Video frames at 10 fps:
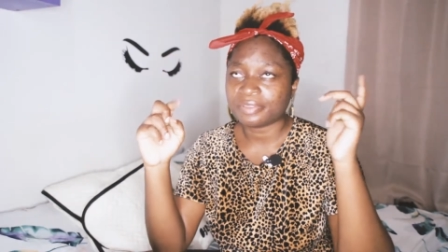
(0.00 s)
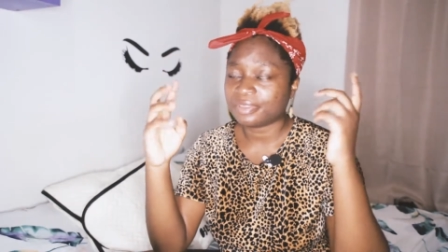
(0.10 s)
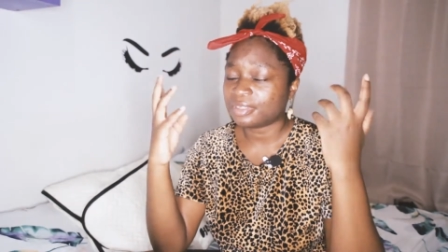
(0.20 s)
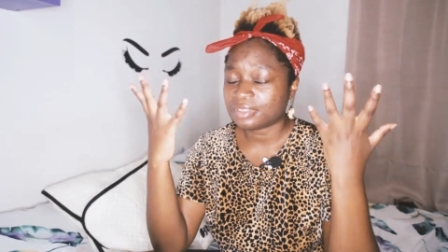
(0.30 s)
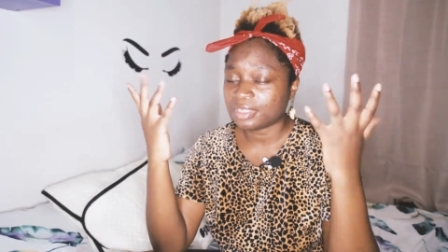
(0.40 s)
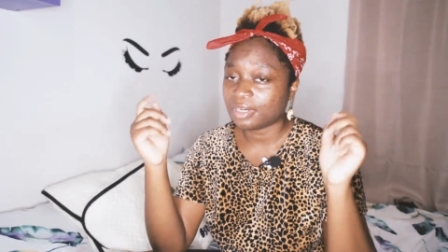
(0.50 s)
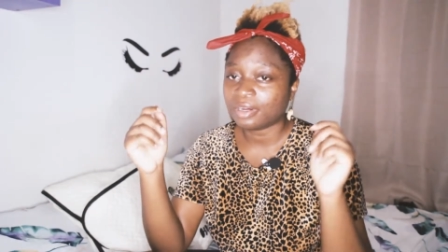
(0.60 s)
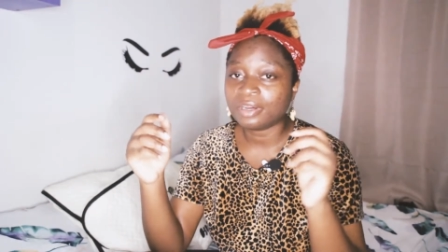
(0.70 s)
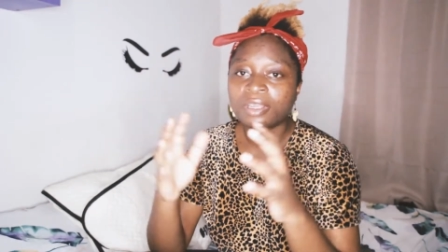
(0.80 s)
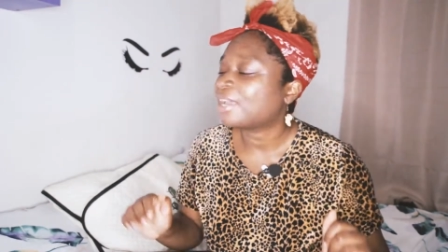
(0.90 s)
this here.
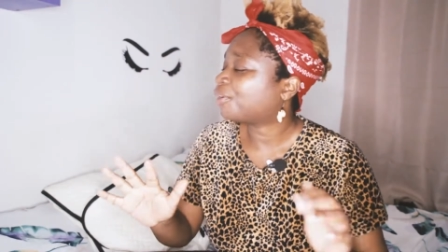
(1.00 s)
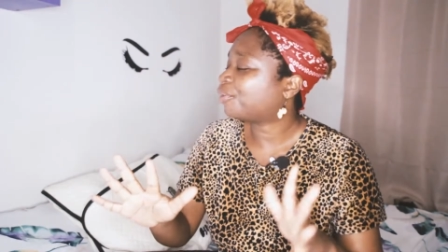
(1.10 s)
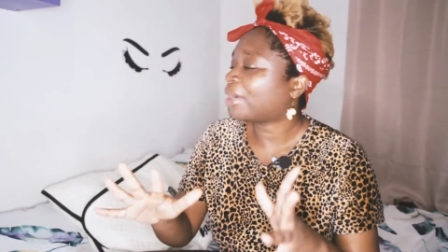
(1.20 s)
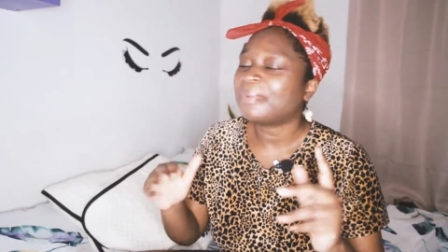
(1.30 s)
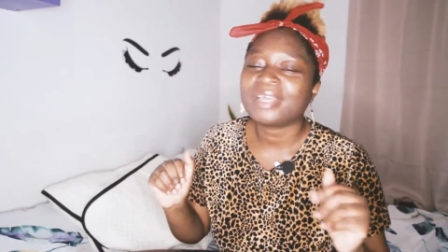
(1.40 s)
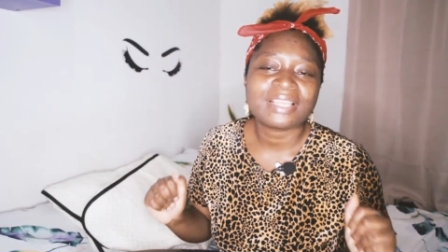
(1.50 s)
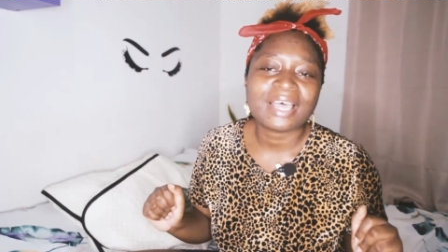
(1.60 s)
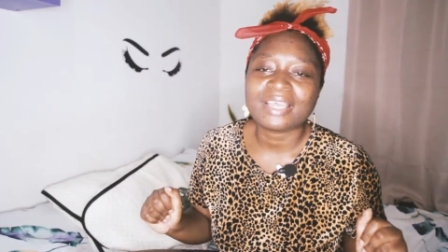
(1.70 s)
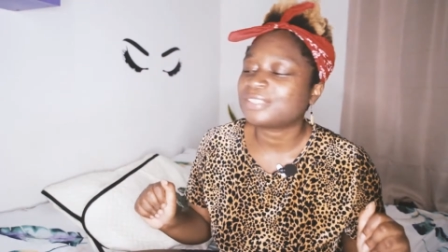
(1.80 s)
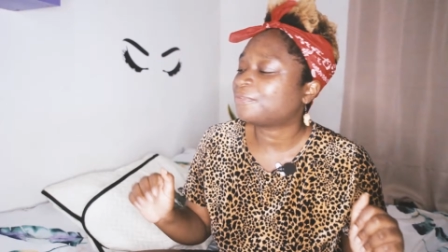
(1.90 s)
Grab a
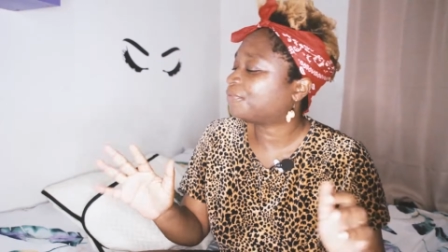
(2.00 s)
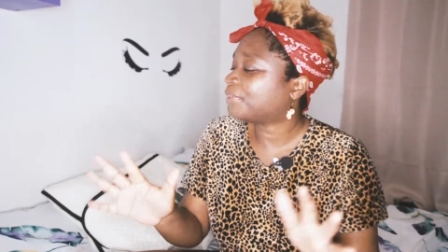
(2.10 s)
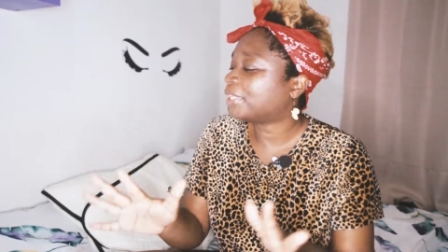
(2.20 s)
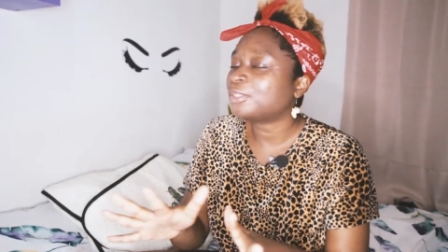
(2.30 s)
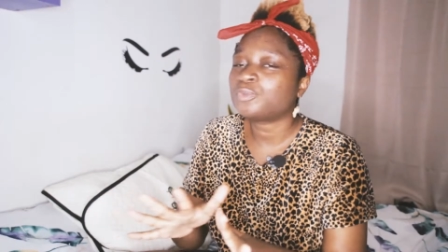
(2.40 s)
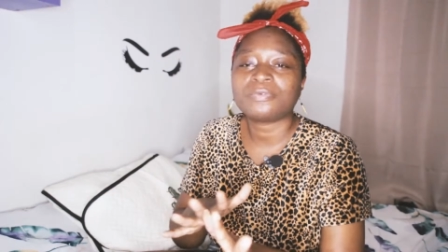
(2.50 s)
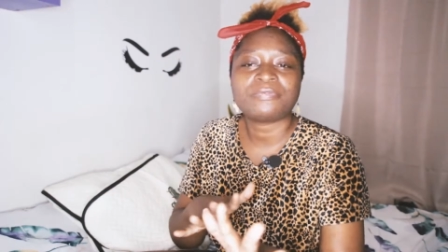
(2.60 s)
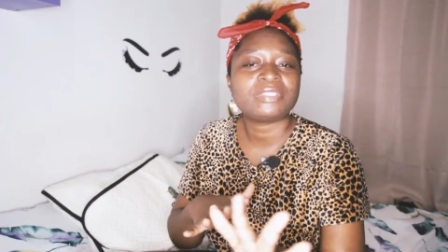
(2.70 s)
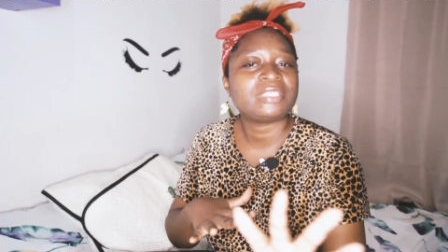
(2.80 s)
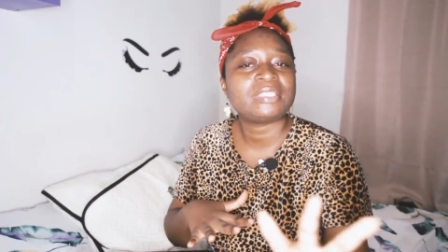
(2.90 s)
glass, fill it with
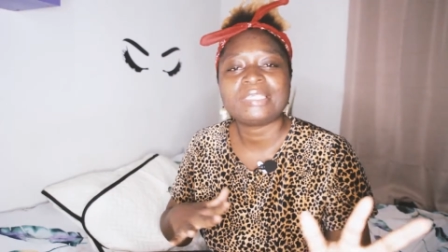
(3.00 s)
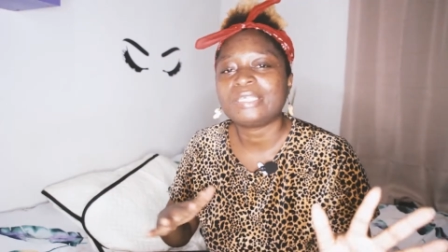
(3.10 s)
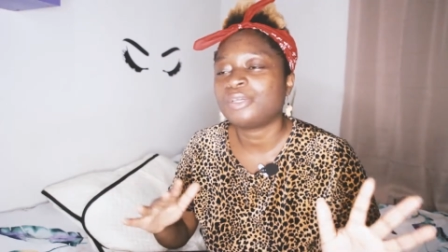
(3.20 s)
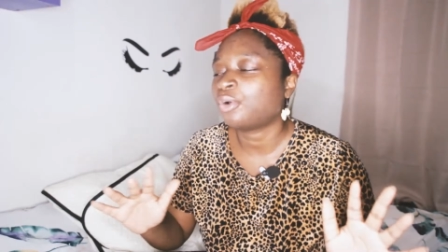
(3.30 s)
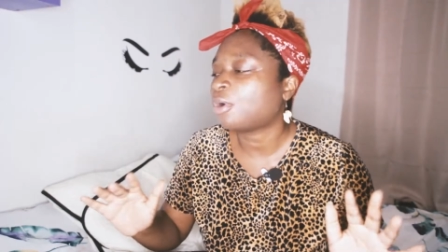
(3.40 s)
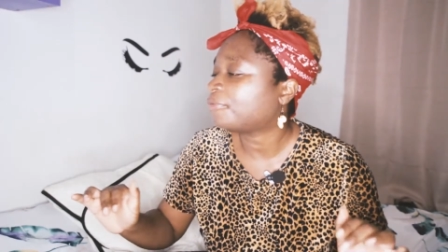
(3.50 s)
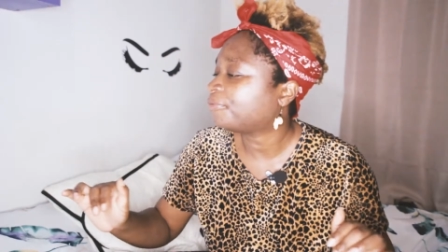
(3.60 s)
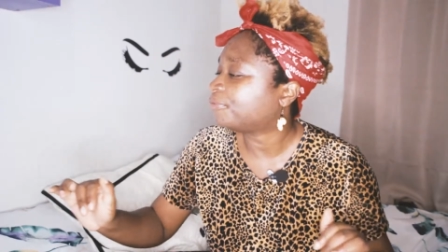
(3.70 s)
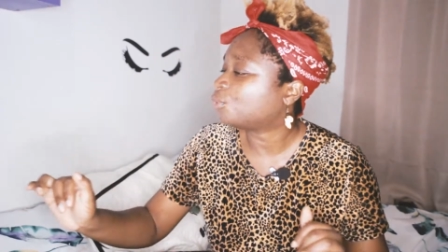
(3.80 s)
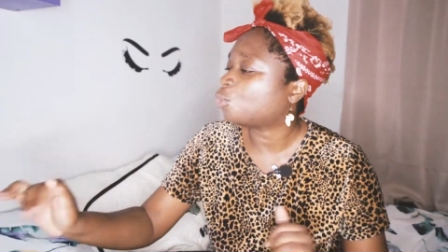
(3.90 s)
tea,
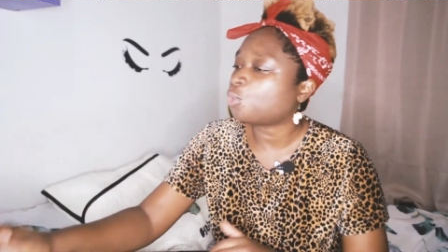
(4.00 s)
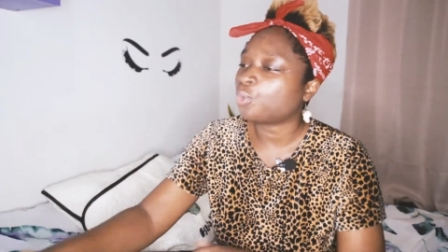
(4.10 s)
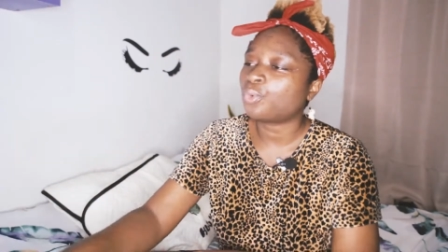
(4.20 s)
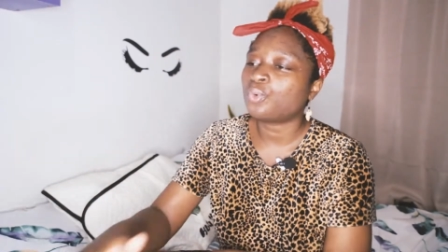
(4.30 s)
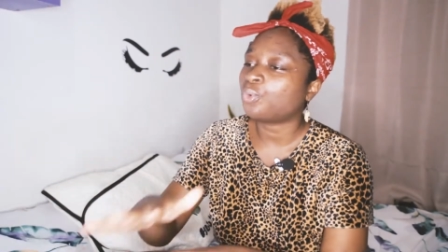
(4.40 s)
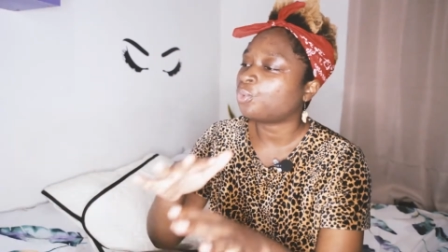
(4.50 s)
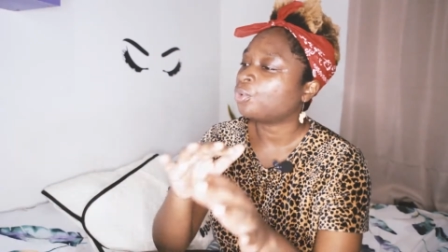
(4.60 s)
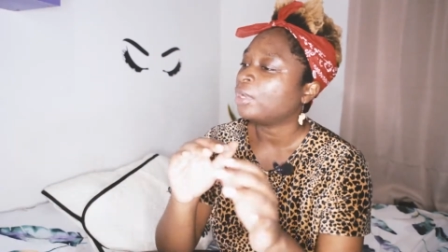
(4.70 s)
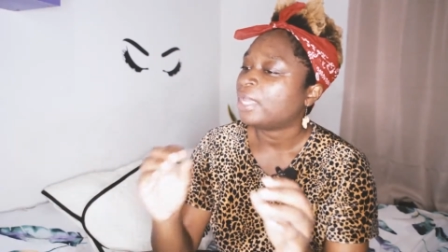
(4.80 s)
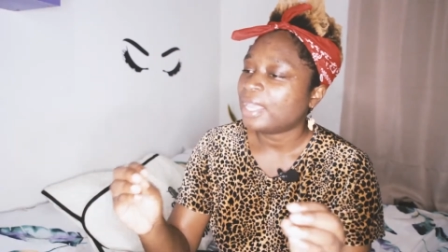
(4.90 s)
coffee, cocoa,
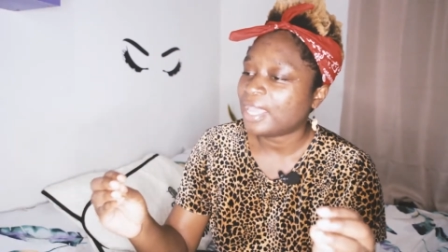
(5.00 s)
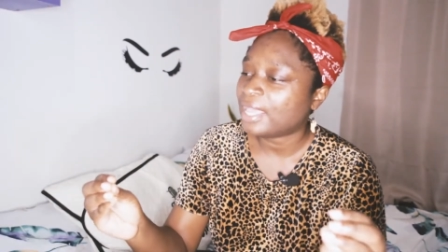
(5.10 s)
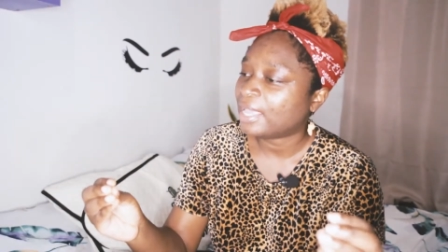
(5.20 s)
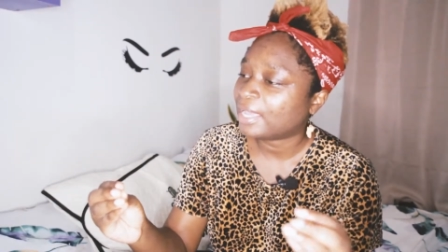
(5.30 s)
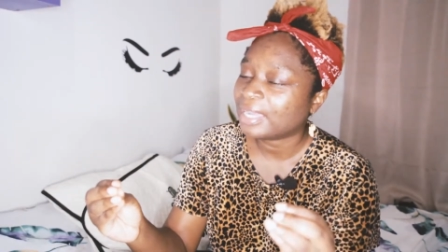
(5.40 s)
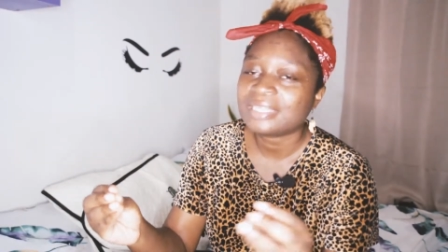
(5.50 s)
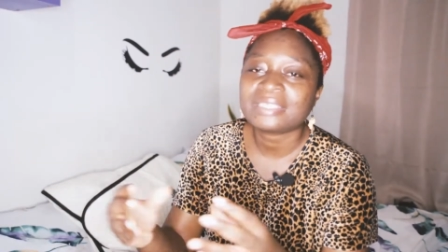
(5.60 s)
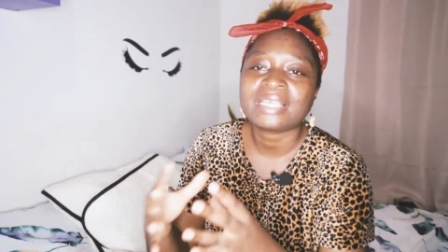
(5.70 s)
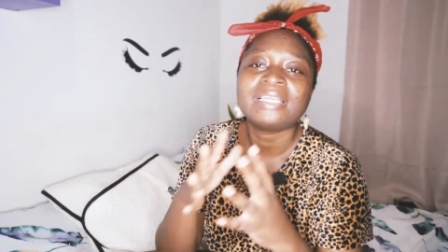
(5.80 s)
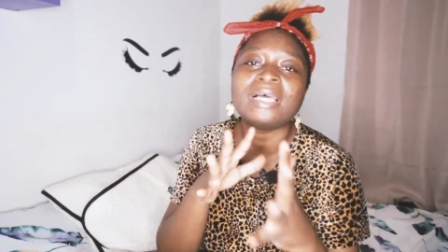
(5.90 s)
kind of
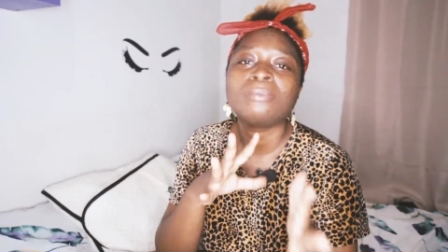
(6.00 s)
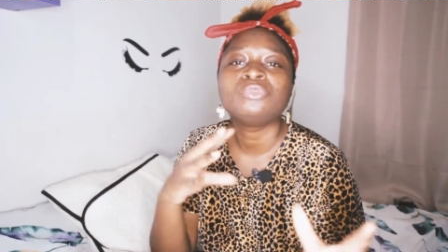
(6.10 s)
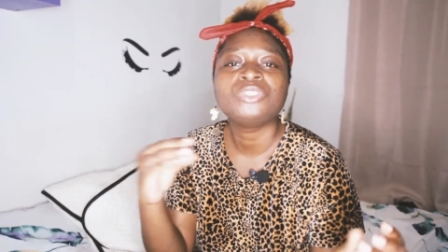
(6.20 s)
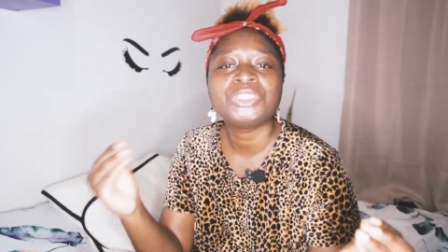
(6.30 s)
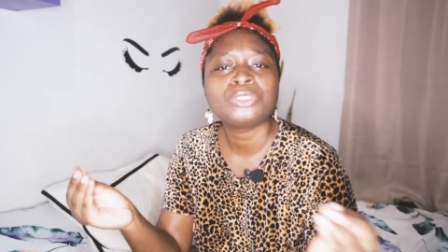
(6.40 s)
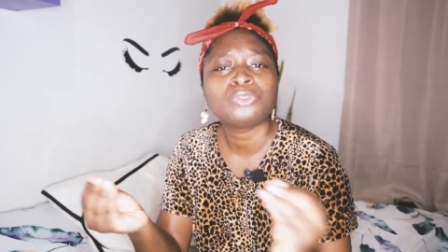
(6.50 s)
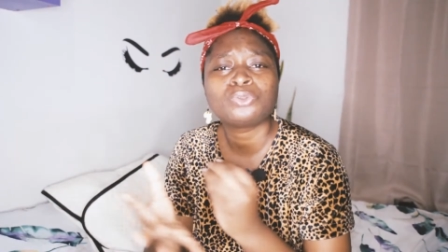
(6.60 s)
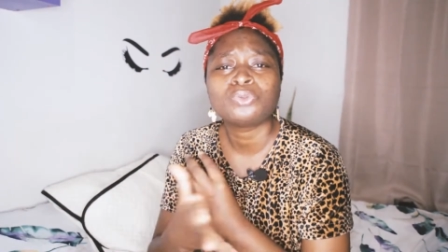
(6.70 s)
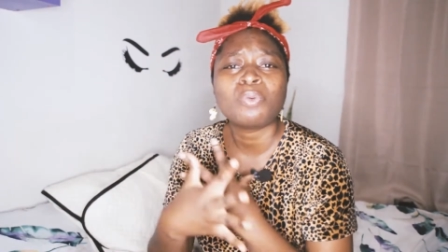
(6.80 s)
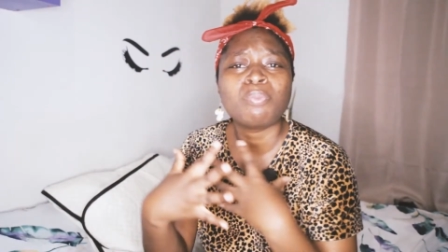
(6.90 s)
say lamuji
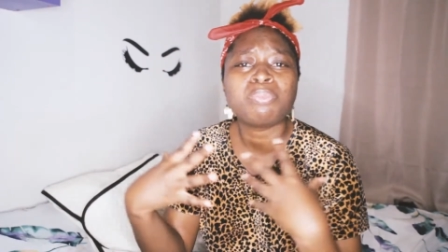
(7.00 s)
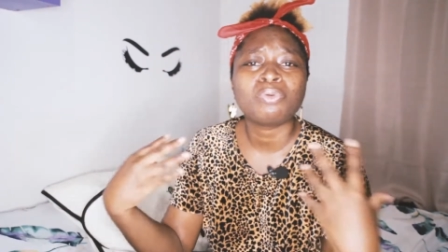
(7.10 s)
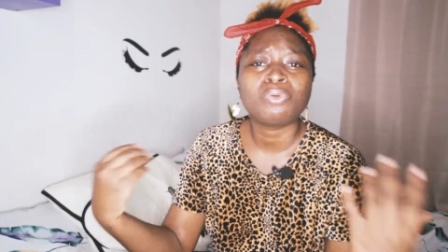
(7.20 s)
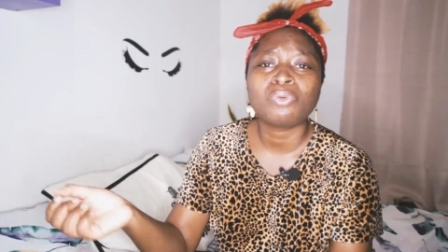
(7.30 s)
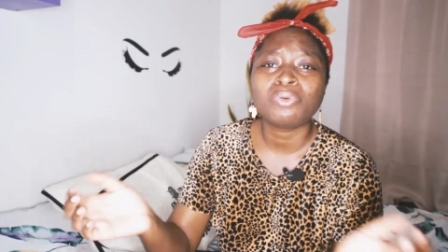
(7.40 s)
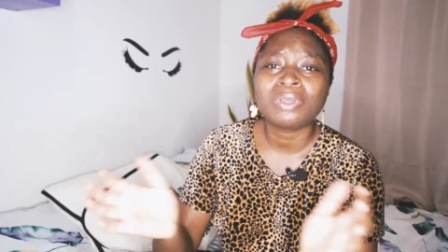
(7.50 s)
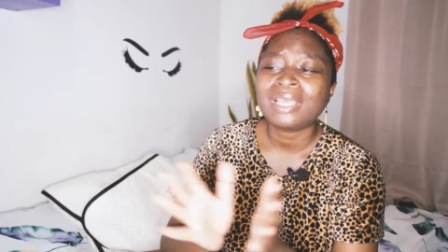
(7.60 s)
so bolo,